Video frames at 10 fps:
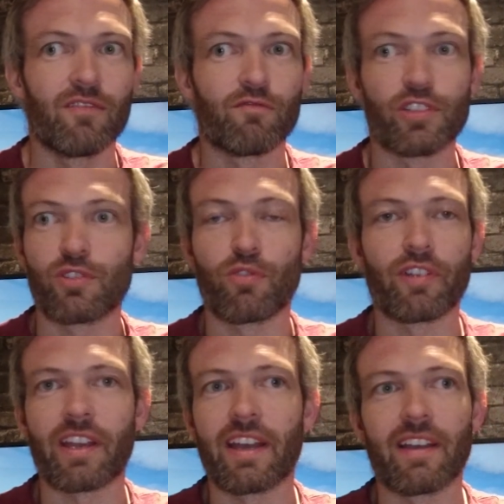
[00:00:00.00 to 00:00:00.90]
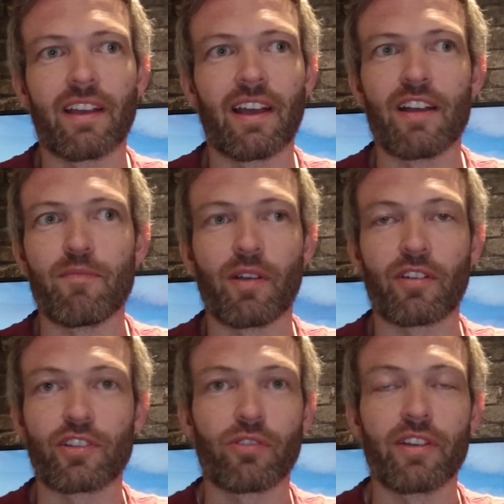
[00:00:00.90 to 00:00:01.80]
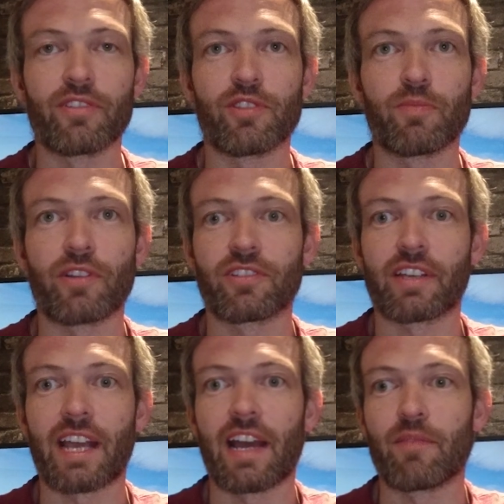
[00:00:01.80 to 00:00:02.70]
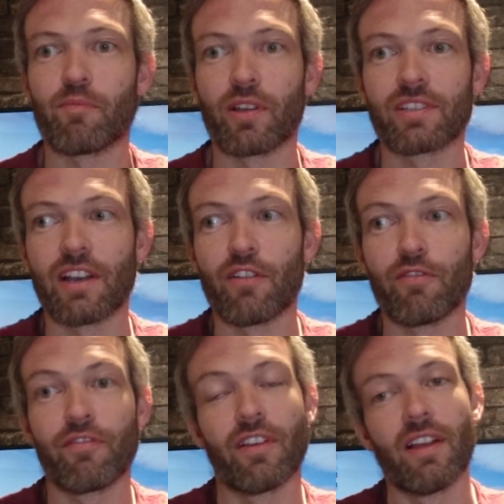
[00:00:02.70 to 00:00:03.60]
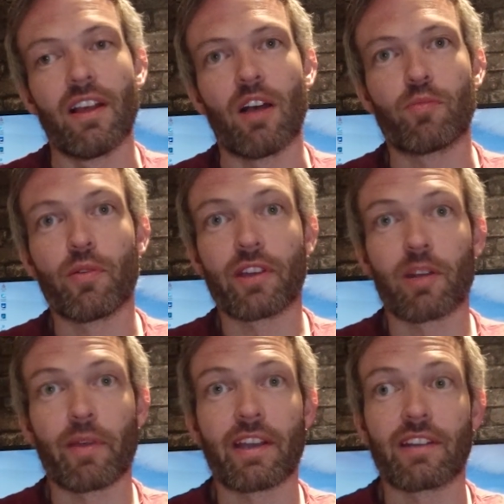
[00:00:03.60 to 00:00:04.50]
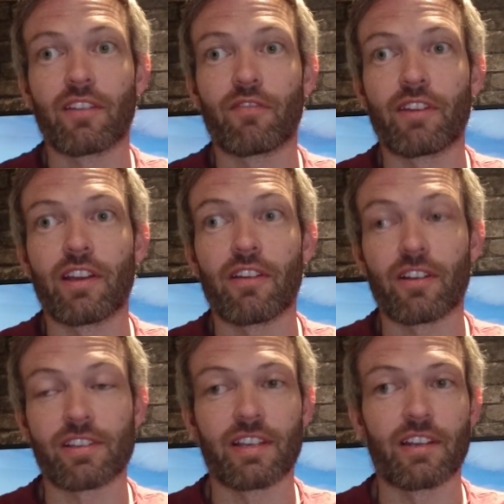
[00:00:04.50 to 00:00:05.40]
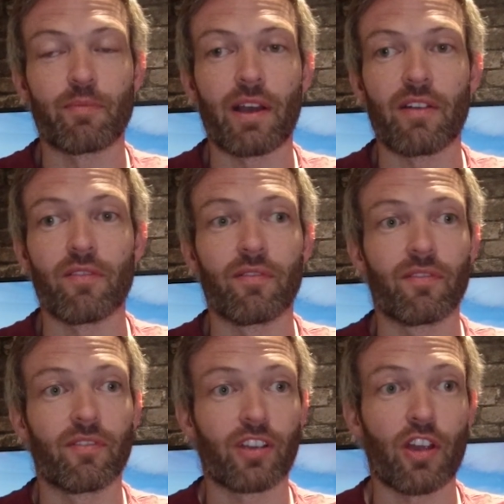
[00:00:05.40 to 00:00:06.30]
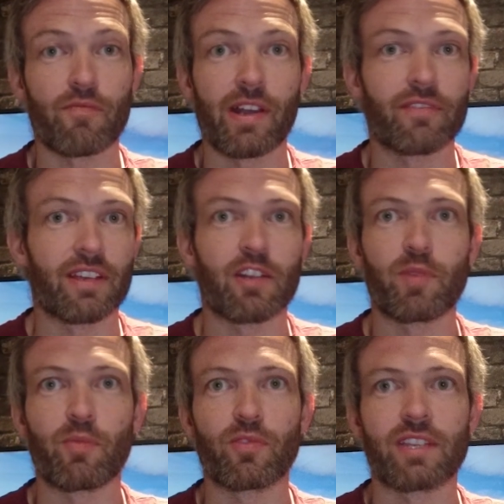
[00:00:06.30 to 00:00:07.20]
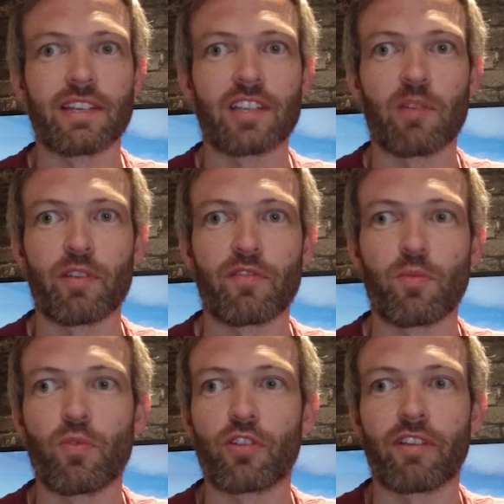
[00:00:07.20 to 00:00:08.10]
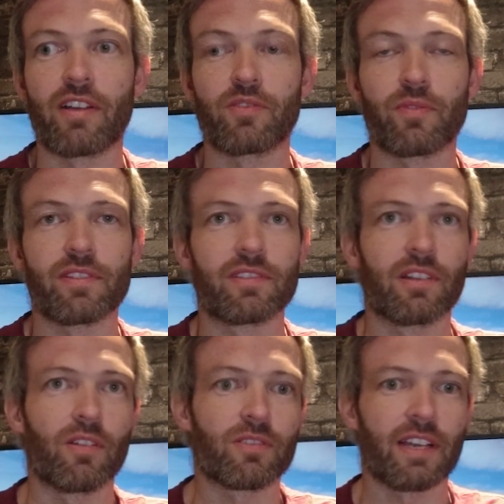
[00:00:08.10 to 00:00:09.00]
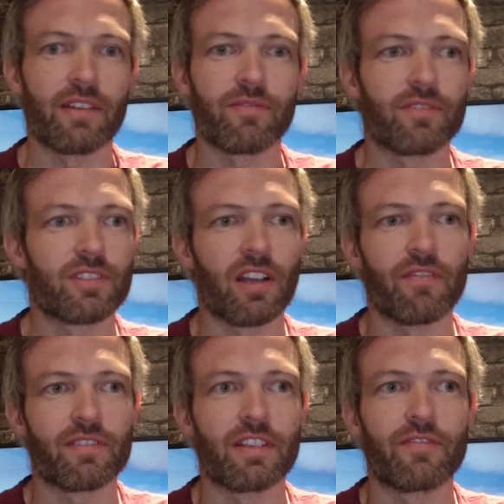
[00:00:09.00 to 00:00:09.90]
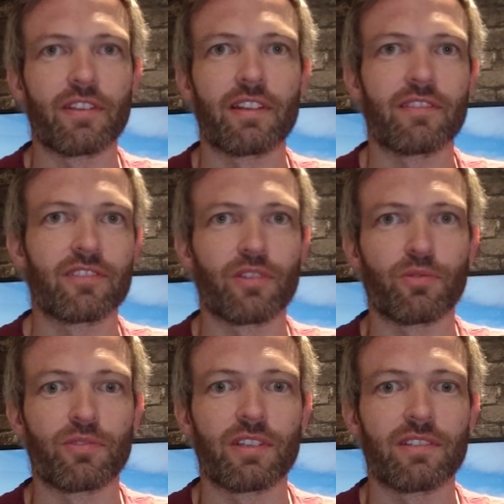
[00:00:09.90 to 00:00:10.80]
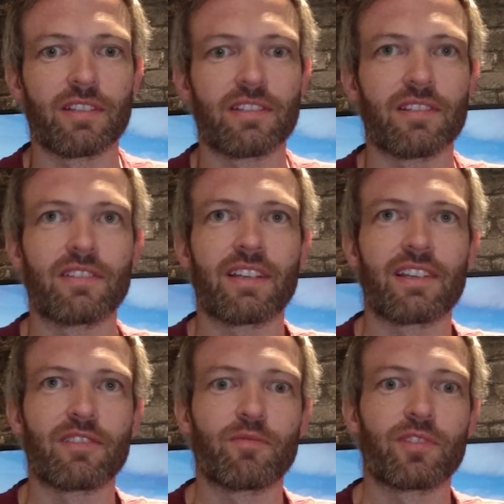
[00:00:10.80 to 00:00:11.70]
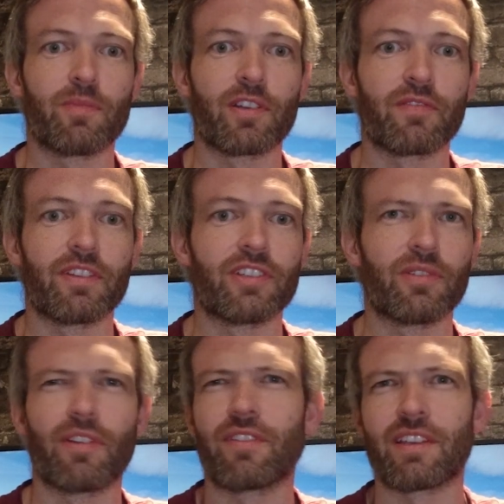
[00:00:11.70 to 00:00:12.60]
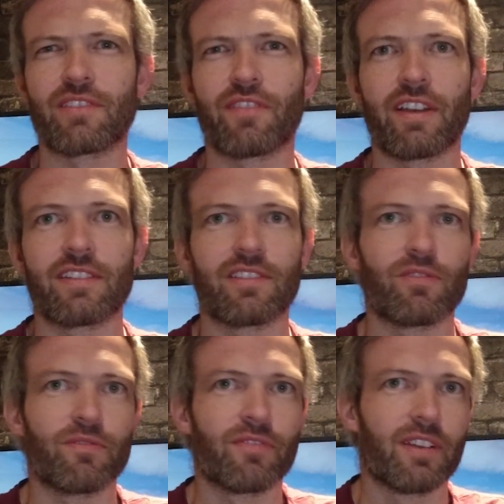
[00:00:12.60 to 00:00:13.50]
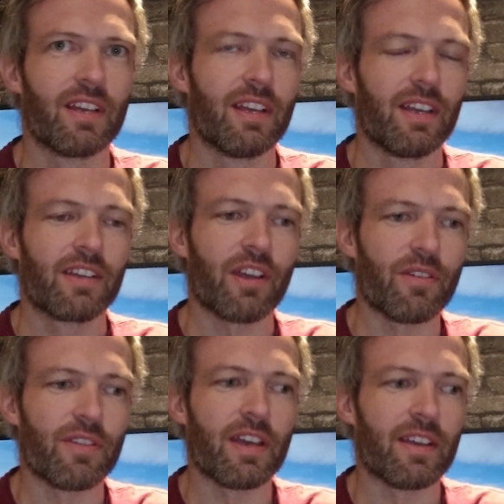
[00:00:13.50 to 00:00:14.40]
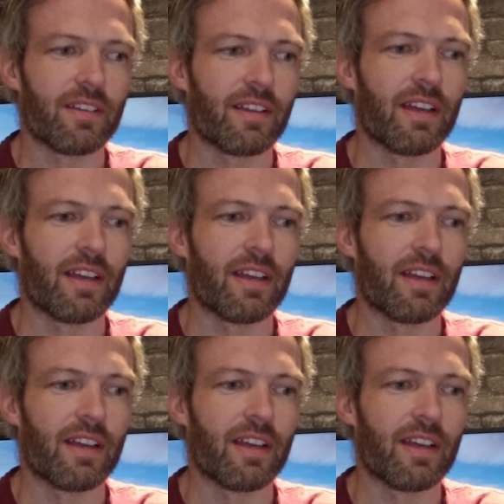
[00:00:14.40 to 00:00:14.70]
restoring it. I'm going to try and do as much as I can myself. I'm probably going to make another video, like I said, about going around it in a bit more detail, a bit of a walk around once the lockdown stuff is lifted and social distancing isn't so much of an issue. I don't think it's fair to sort of go there